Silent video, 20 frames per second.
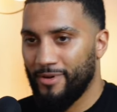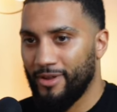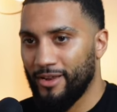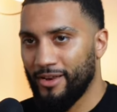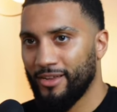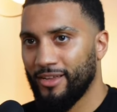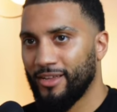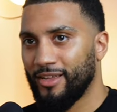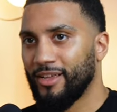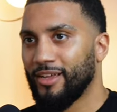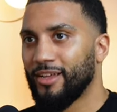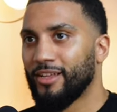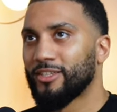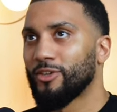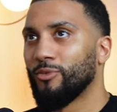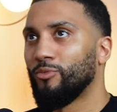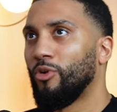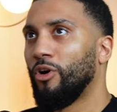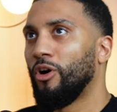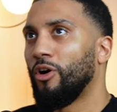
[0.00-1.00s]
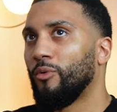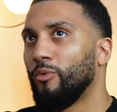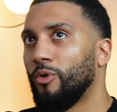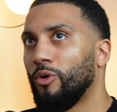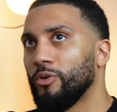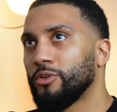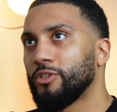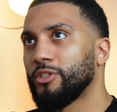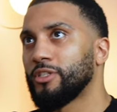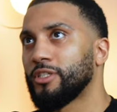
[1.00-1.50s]
man. Yeah. So what
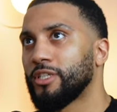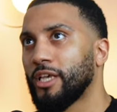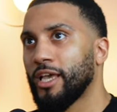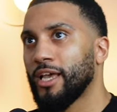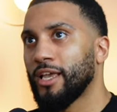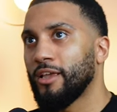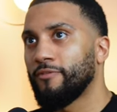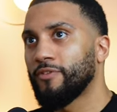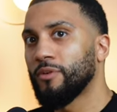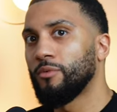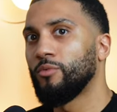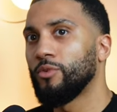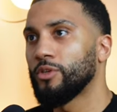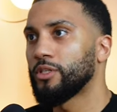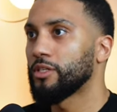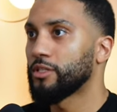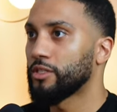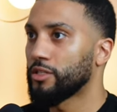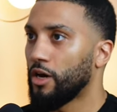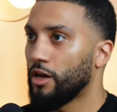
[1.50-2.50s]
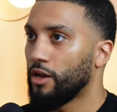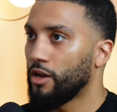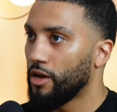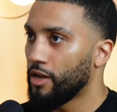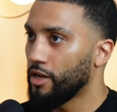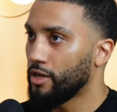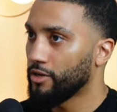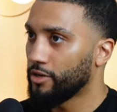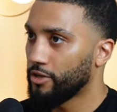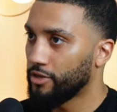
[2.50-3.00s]
would you say, if someone wanted to start
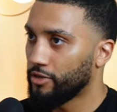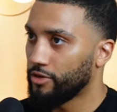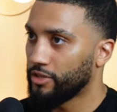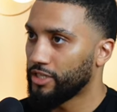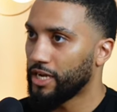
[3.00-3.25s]
learning to use